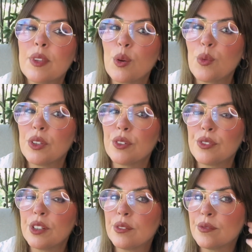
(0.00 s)
They're
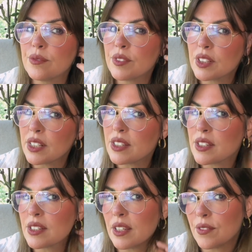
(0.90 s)
wonderful.
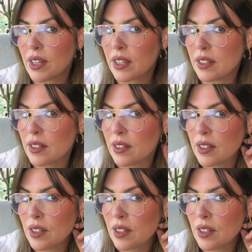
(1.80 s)
Let's see if I could